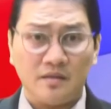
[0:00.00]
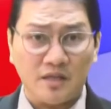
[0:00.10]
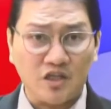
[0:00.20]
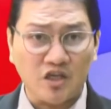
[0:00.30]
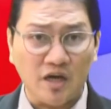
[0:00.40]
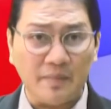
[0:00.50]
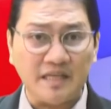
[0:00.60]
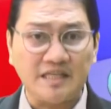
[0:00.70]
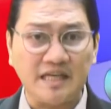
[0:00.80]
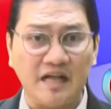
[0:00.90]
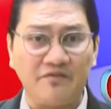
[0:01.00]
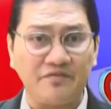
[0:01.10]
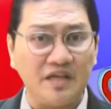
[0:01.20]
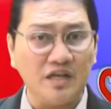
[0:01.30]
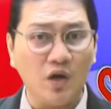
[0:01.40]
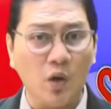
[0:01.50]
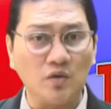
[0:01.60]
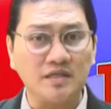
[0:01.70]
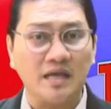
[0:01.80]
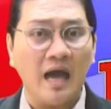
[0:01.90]
The term itself
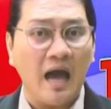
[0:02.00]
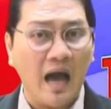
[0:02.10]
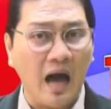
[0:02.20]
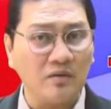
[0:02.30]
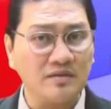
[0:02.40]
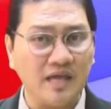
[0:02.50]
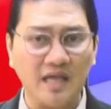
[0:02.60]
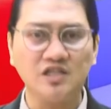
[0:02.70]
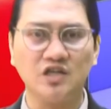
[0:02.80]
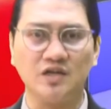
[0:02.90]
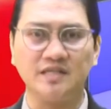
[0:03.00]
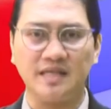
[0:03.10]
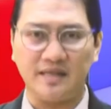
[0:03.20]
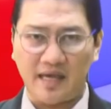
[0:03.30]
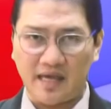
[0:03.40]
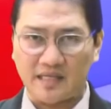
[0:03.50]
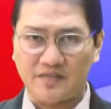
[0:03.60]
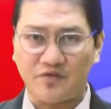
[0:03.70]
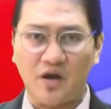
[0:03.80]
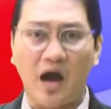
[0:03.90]
denotes how dangerous it
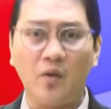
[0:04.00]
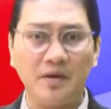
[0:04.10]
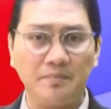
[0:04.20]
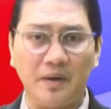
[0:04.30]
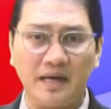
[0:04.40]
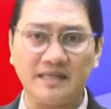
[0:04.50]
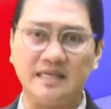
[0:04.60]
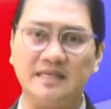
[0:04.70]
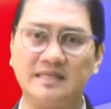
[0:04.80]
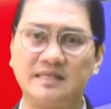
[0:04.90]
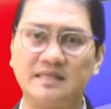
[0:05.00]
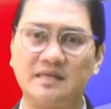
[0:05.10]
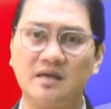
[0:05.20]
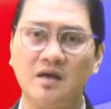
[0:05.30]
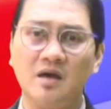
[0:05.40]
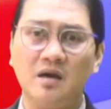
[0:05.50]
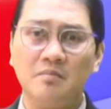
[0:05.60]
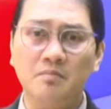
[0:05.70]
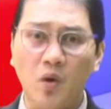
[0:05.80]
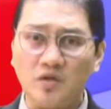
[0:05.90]
is for our bodies.
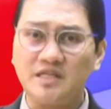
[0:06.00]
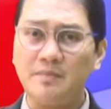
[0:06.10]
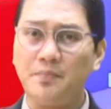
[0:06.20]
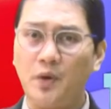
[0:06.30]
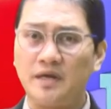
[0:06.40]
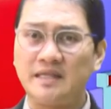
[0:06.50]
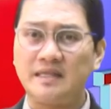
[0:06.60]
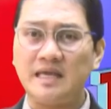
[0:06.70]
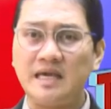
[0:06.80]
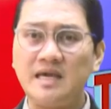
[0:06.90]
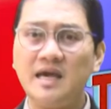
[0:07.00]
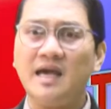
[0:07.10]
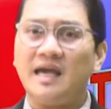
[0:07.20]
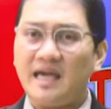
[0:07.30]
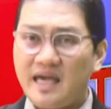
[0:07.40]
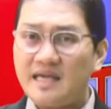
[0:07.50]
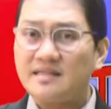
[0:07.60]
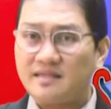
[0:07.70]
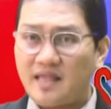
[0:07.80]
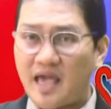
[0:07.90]
Most importantly,
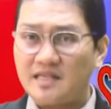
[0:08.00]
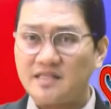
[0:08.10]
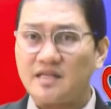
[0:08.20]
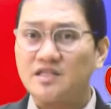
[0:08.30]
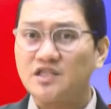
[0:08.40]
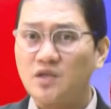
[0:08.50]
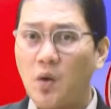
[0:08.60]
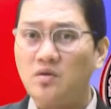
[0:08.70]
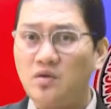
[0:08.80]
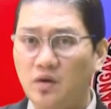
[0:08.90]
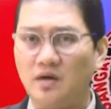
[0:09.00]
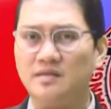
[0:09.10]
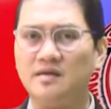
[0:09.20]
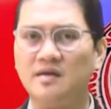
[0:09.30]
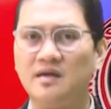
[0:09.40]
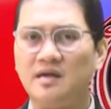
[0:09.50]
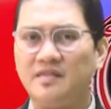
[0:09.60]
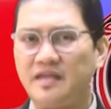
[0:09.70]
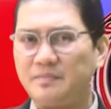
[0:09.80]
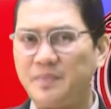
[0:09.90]
it tastes so good
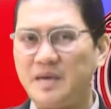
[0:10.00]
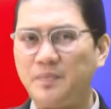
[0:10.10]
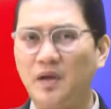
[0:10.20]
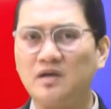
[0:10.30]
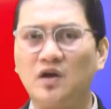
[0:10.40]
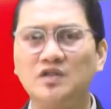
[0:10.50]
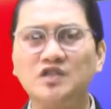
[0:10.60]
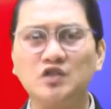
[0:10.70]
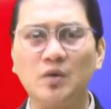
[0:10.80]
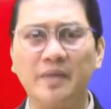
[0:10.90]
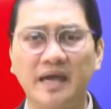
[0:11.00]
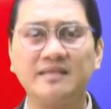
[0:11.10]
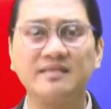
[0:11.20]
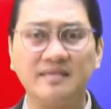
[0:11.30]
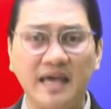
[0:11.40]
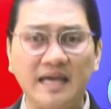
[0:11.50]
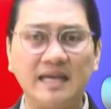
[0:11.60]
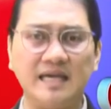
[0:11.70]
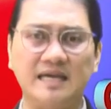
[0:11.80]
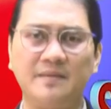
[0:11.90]
that people consume it
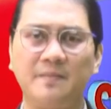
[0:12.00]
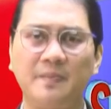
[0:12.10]
daily.